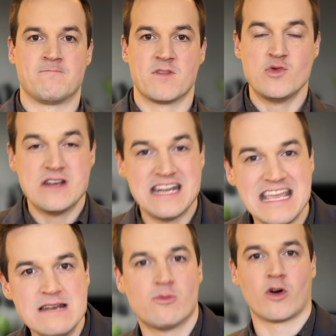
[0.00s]
You
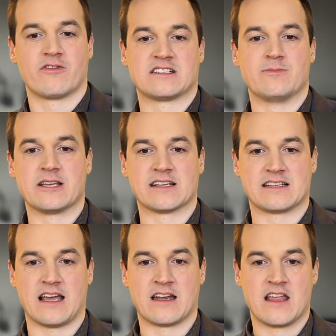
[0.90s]
need more of it to be
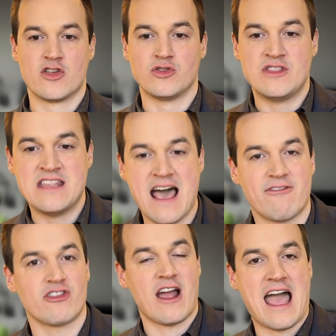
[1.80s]
content. You'll
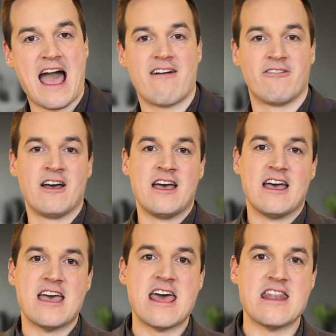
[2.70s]
never have
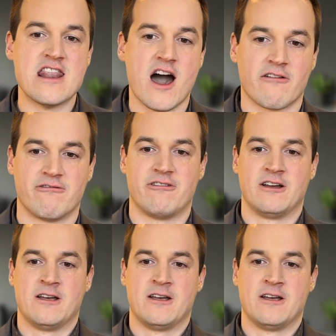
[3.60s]
enough.